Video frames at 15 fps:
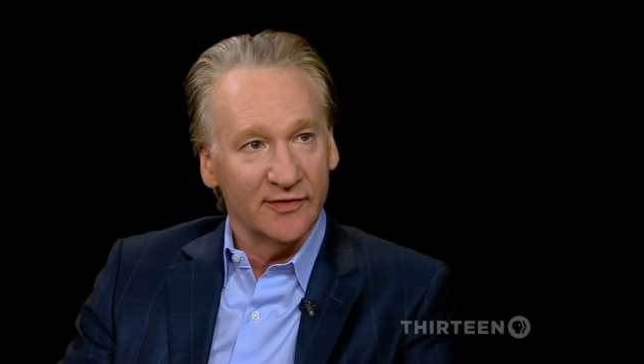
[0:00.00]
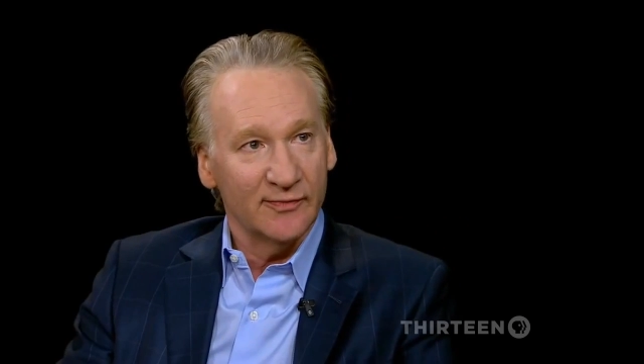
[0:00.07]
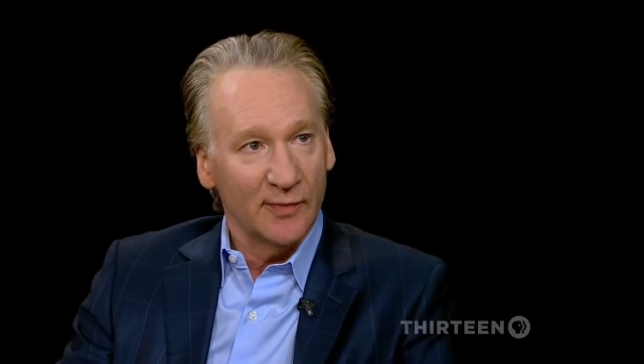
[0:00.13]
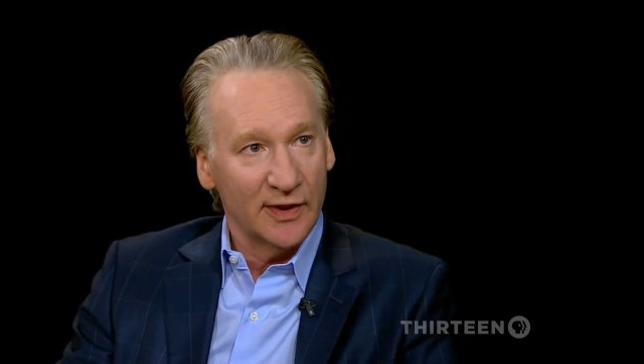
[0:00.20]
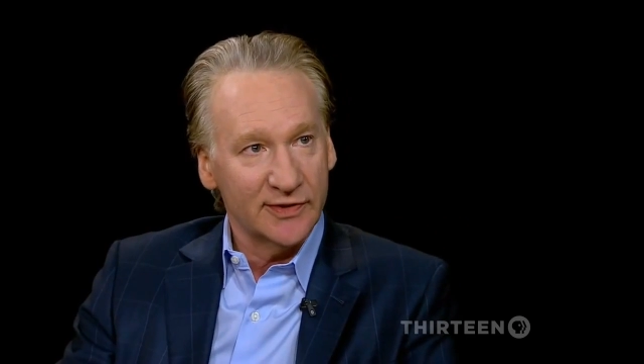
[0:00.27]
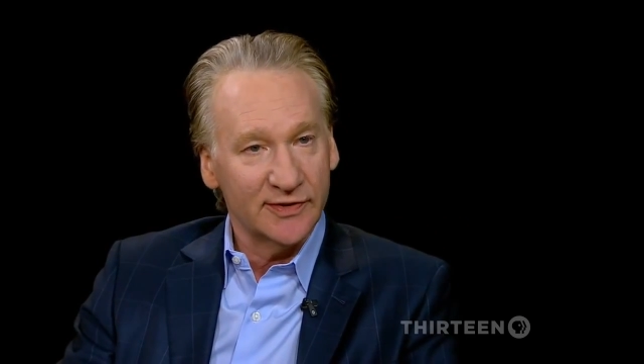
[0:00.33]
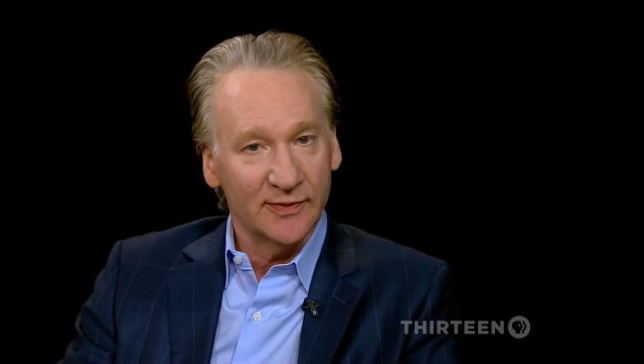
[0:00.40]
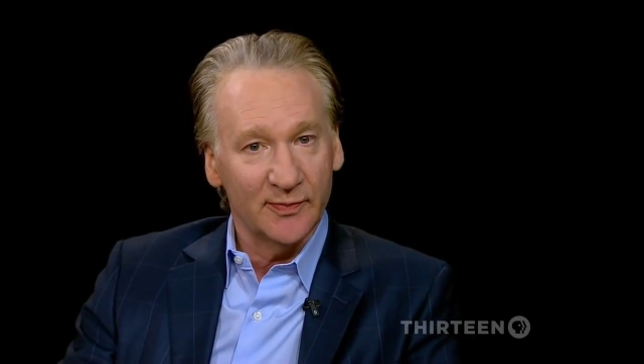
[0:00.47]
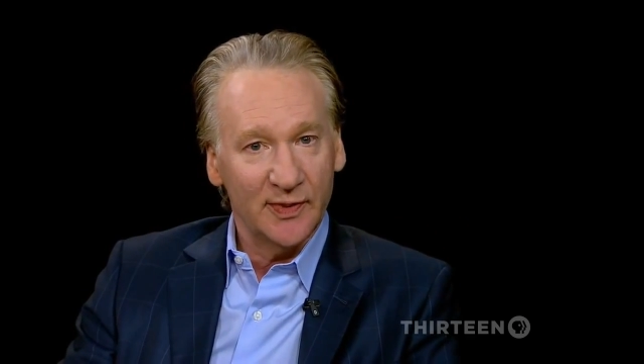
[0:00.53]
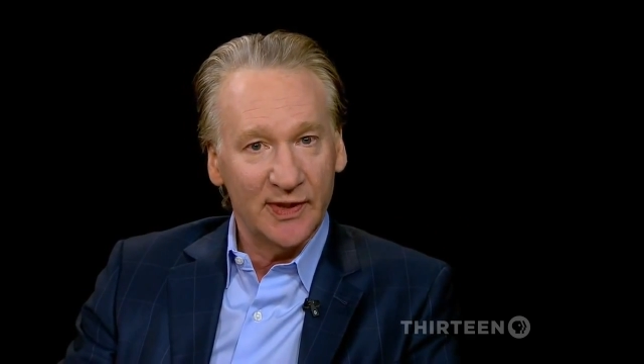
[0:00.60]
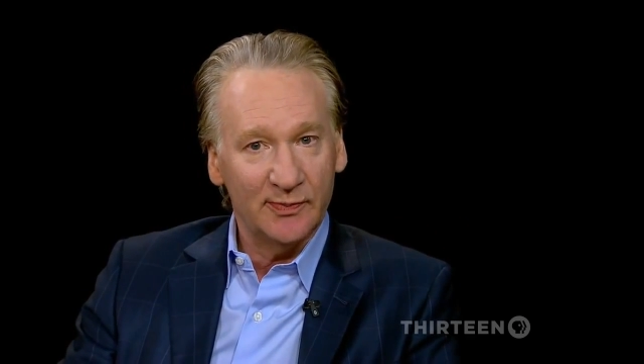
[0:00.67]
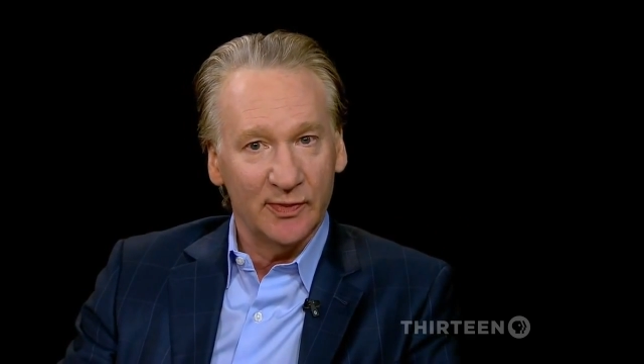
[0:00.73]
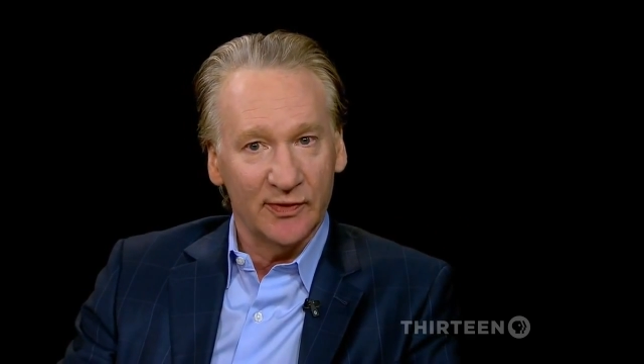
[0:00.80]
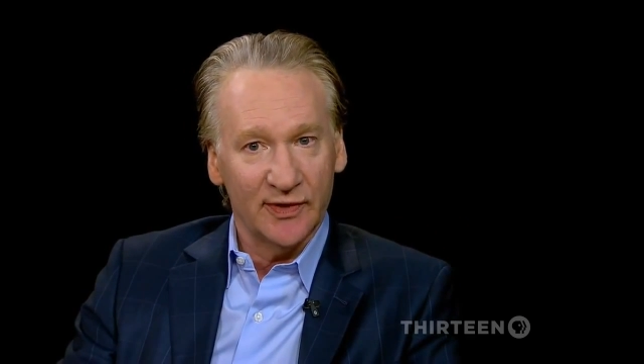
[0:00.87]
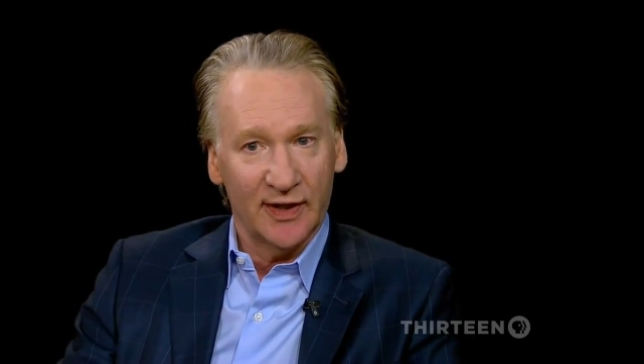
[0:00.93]
of Muslim
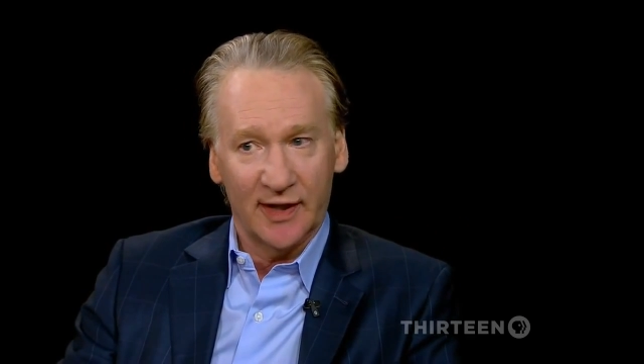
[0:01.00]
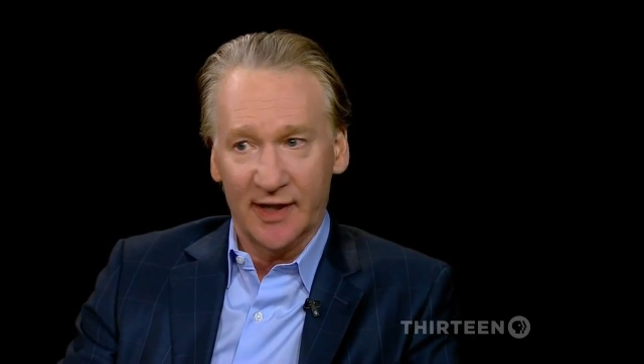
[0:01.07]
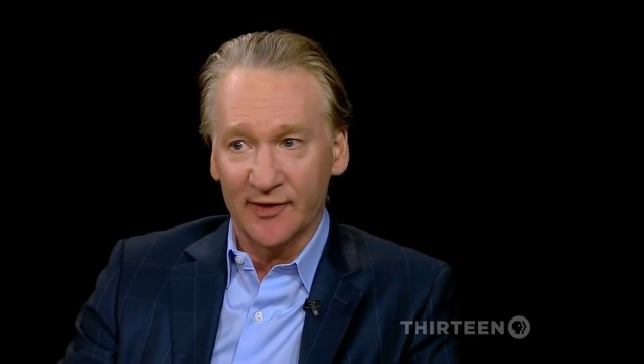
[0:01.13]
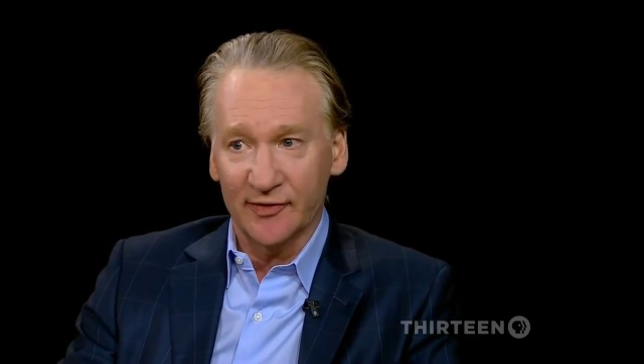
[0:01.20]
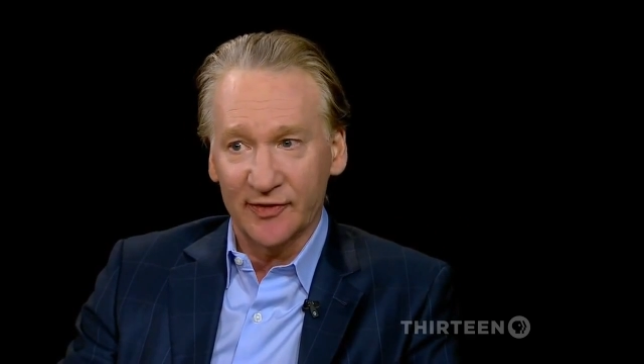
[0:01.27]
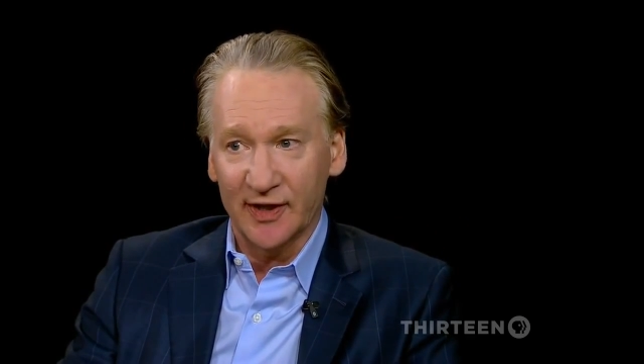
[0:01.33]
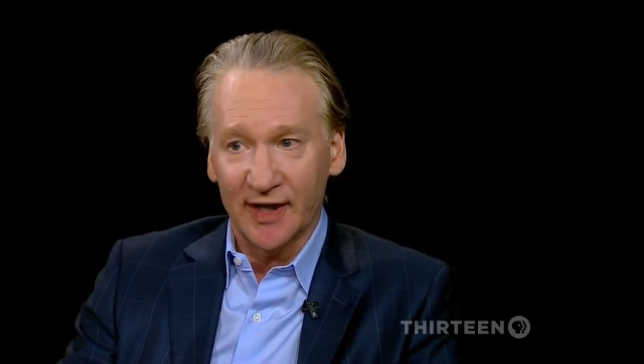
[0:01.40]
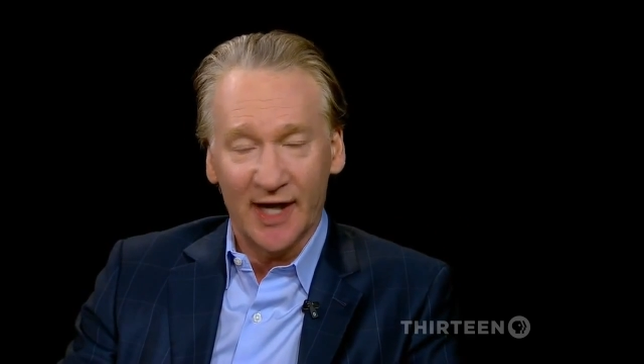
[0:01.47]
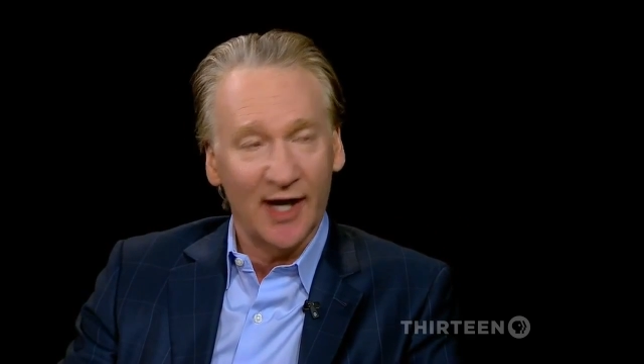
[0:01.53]
people that I don't think...